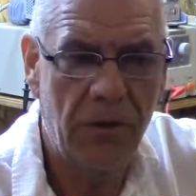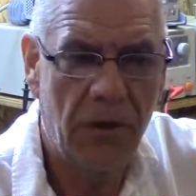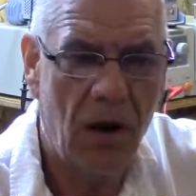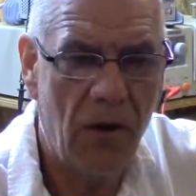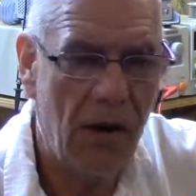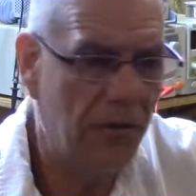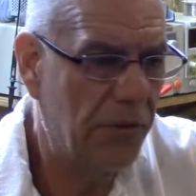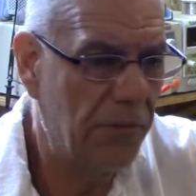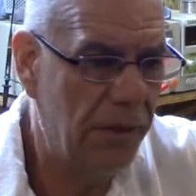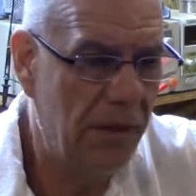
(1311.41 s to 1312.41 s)
car have
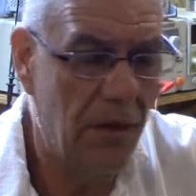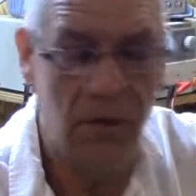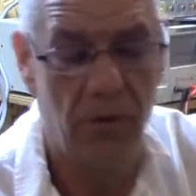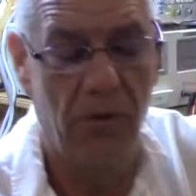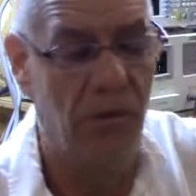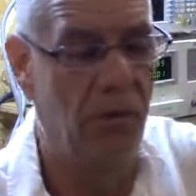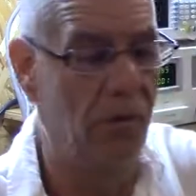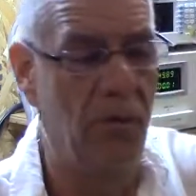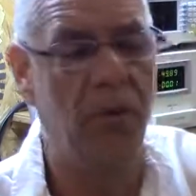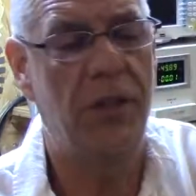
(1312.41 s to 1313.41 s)
to be
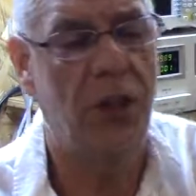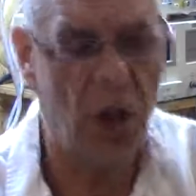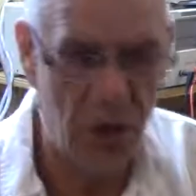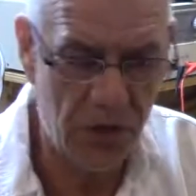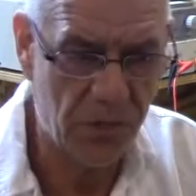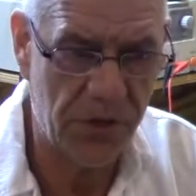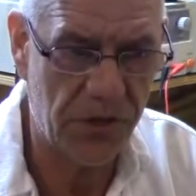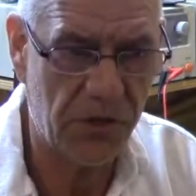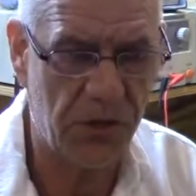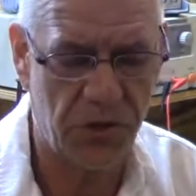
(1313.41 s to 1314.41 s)
recharged, which
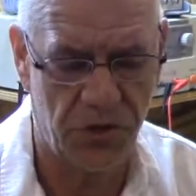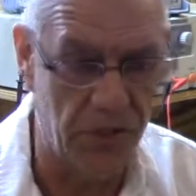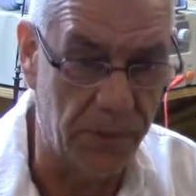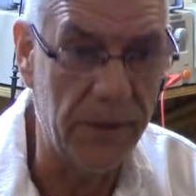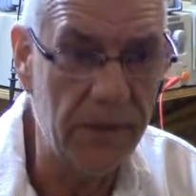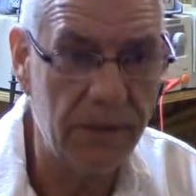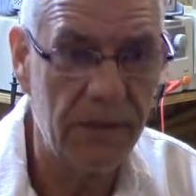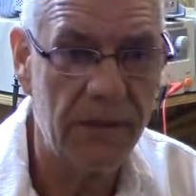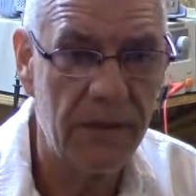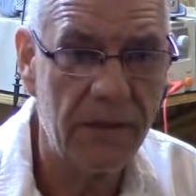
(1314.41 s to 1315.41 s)
is stupid,
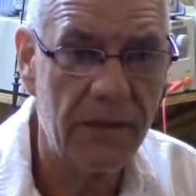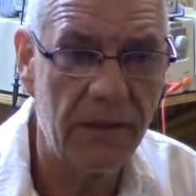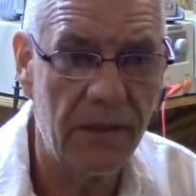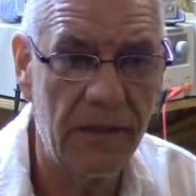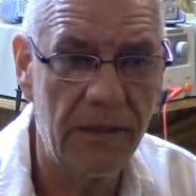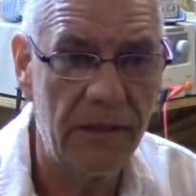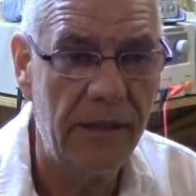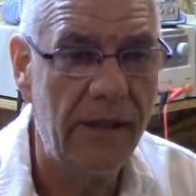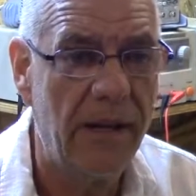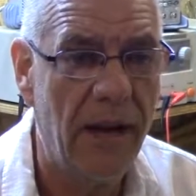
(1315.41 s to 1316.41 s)
right?
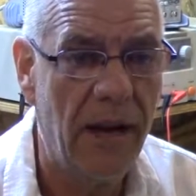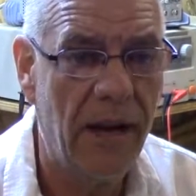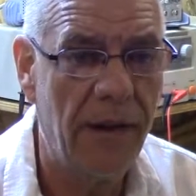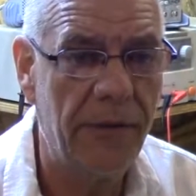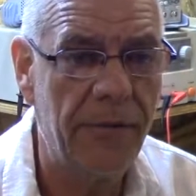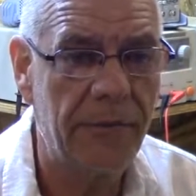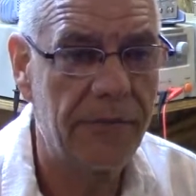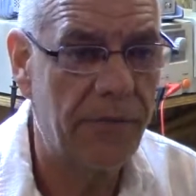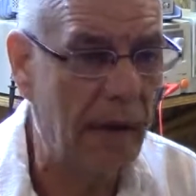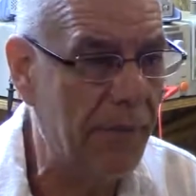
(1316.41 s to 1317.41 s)
I
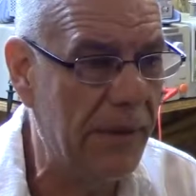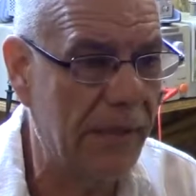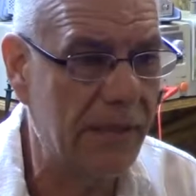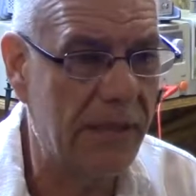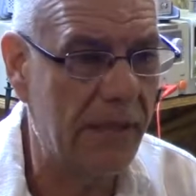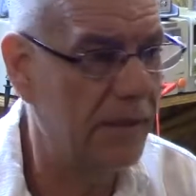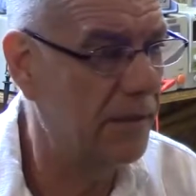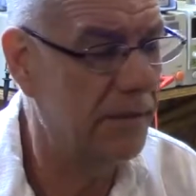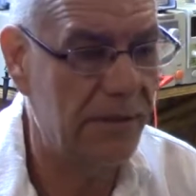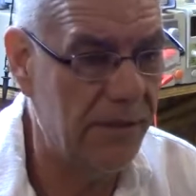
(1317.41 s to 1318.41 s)
mean, like it's like
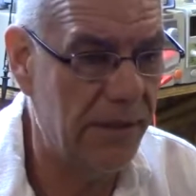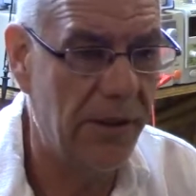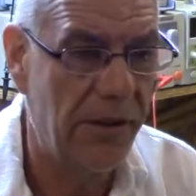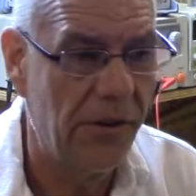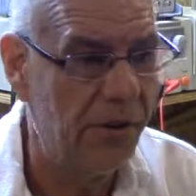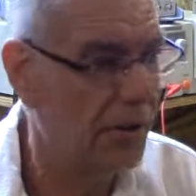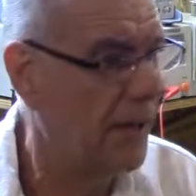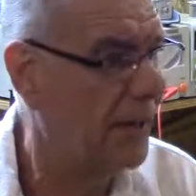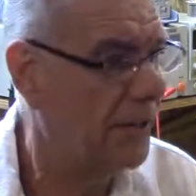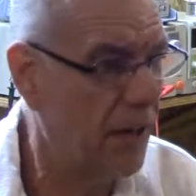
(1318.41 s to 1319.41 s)
you got
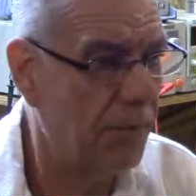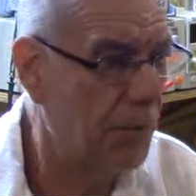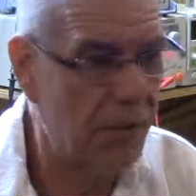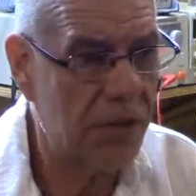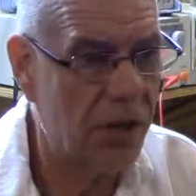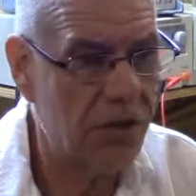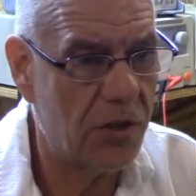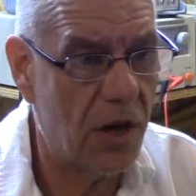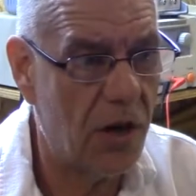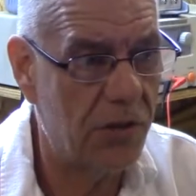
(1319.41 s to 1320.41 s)
to stop and recharge your
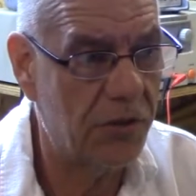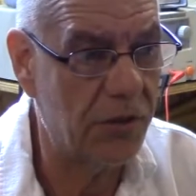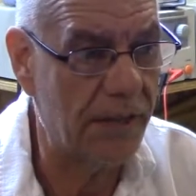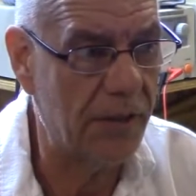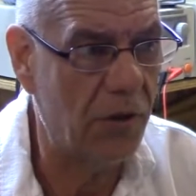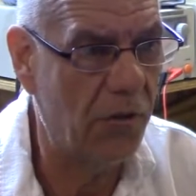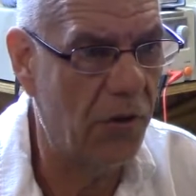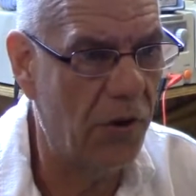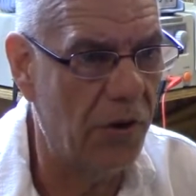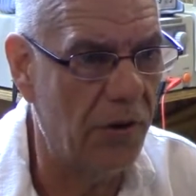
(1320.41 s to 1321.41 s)
car so that I can go
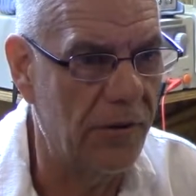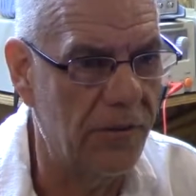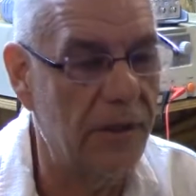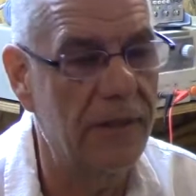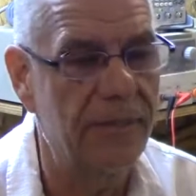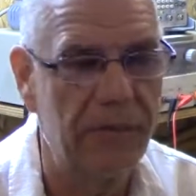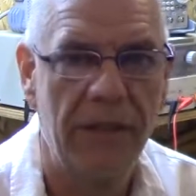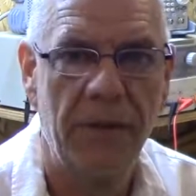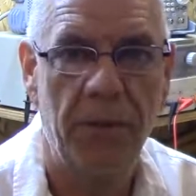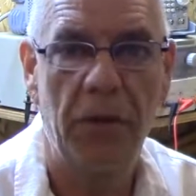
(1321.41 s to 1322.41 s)
further. Well,
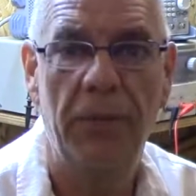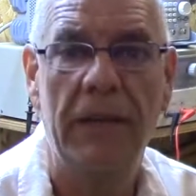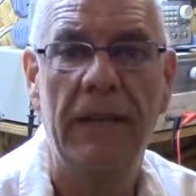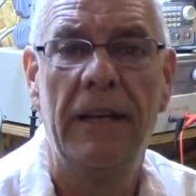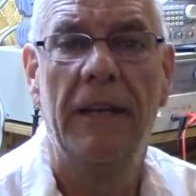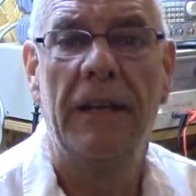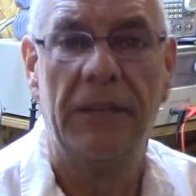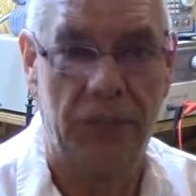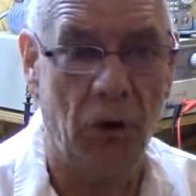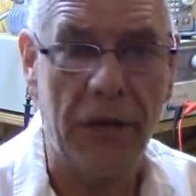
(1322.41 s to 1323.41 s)
better than
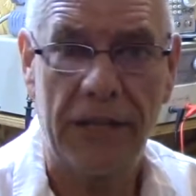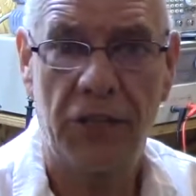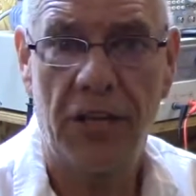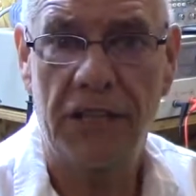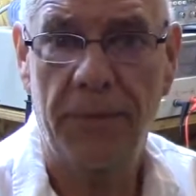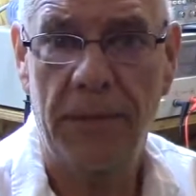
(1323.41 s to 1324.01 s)
don't get chased by